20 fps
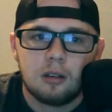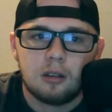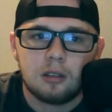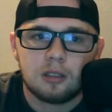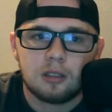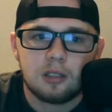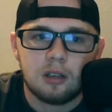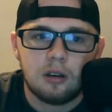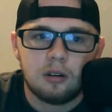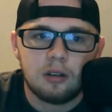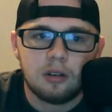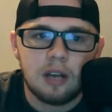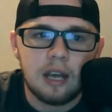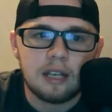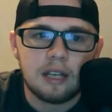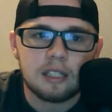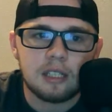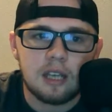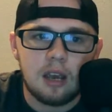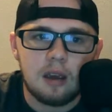So
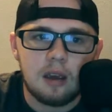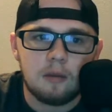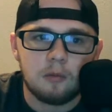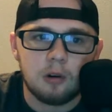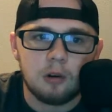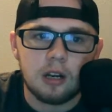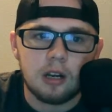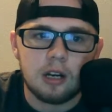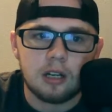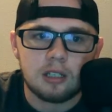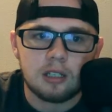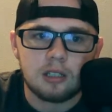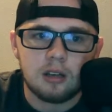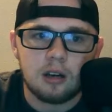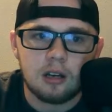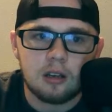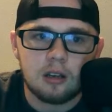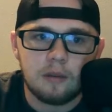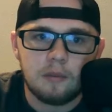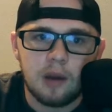next game we're going to
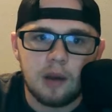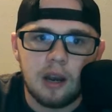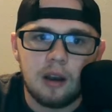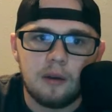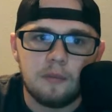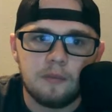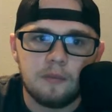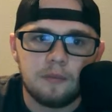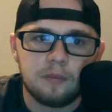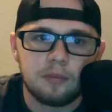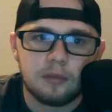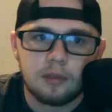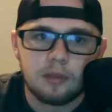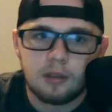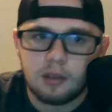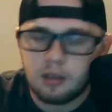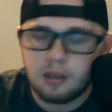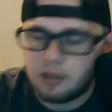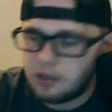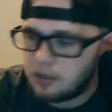talk about,
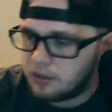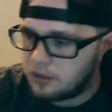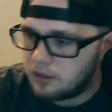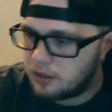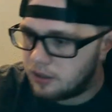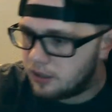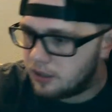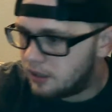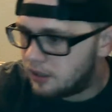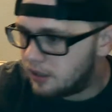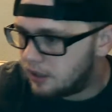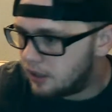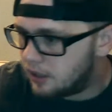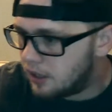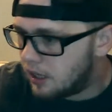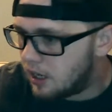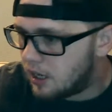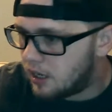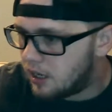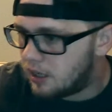
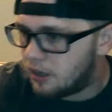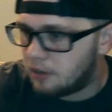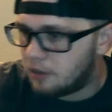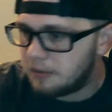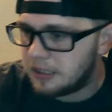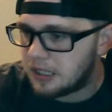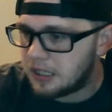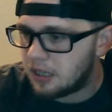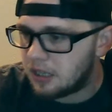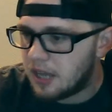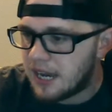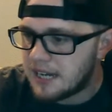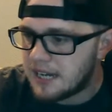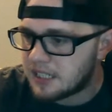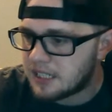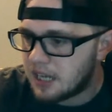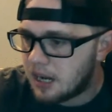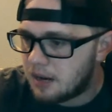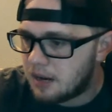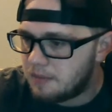it'll be the
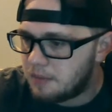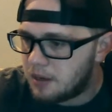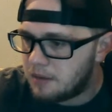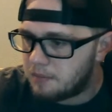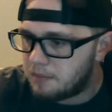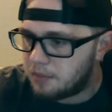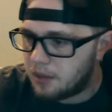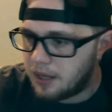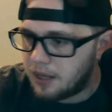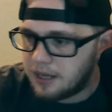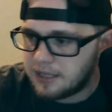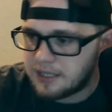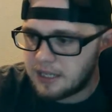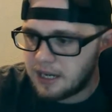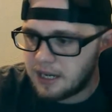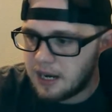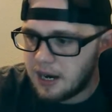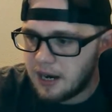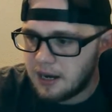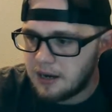last game being played
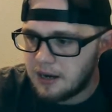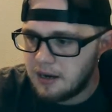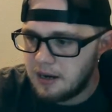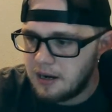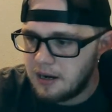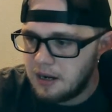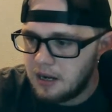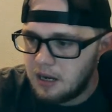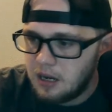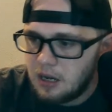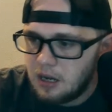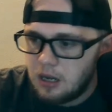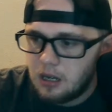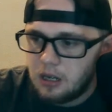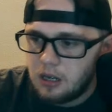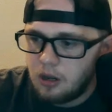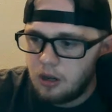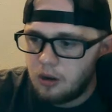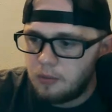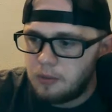today.
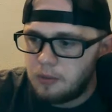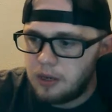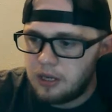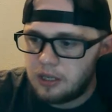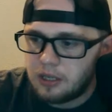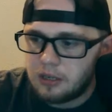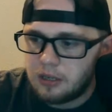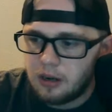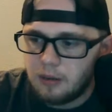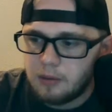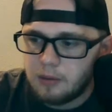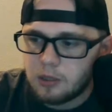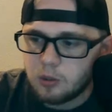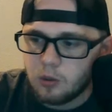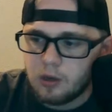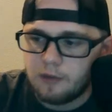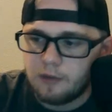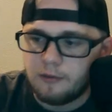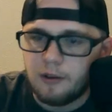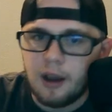It'll be the number
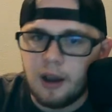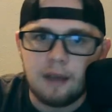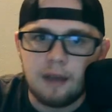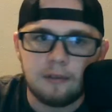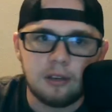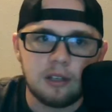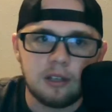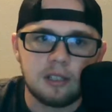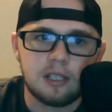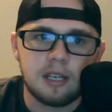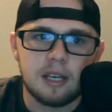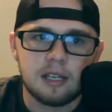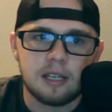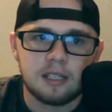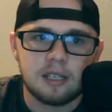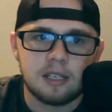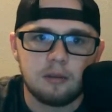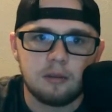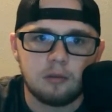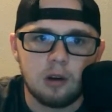25
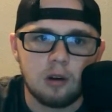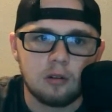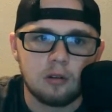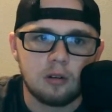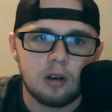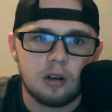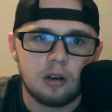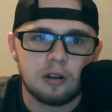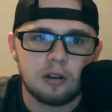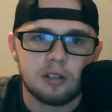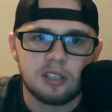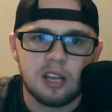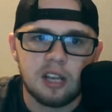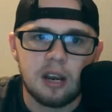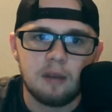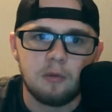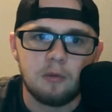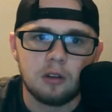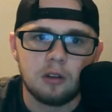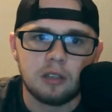UTSA Roadrunners.
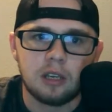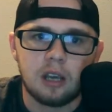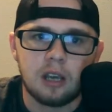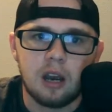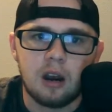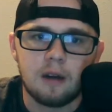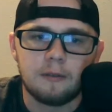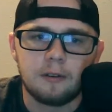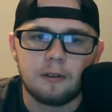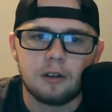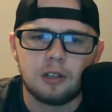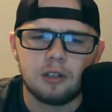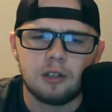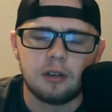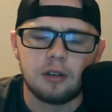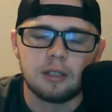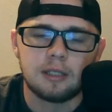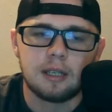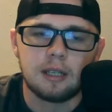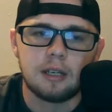They won the Conference
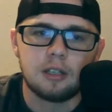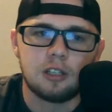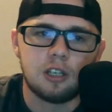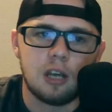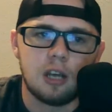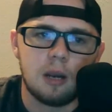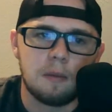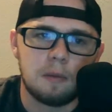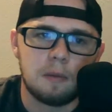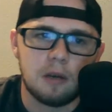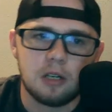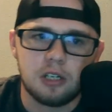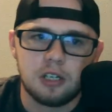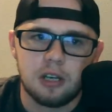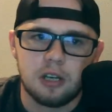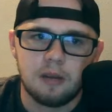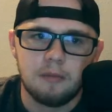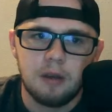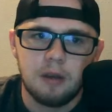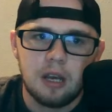USA
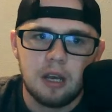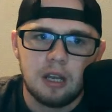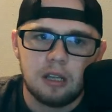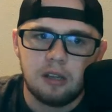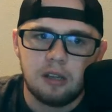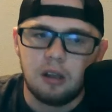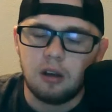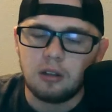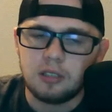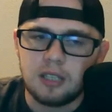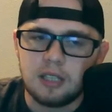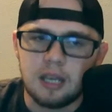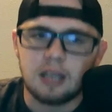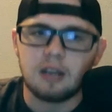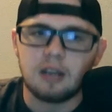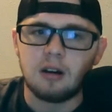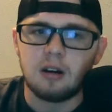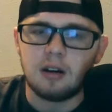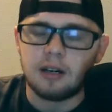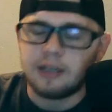Championship. They'll
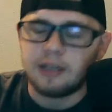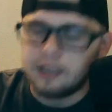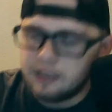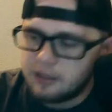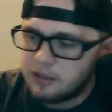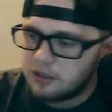take on